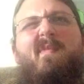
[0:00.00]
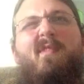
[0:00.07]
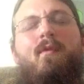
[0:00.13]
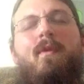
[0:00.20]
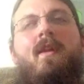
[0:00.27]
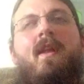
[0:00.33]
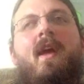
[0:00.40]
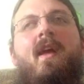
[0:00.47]

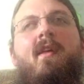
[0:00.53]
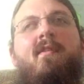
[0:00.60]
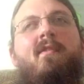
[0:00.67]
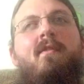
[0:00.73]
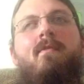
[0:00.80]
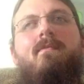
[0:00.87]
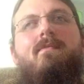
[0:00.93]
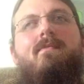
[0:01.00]
3 days
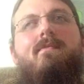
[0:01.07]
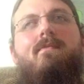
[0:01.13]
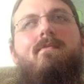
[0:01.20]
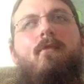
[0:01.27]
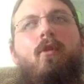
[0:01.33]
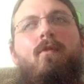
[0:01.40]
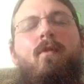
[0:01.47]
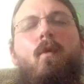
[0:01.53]

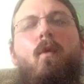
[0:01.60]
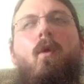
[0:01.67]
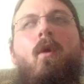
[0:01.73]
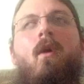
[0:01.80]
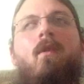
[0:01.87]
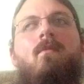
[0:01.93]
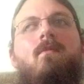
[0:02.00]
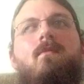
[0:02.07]
or
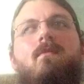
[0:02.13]
4,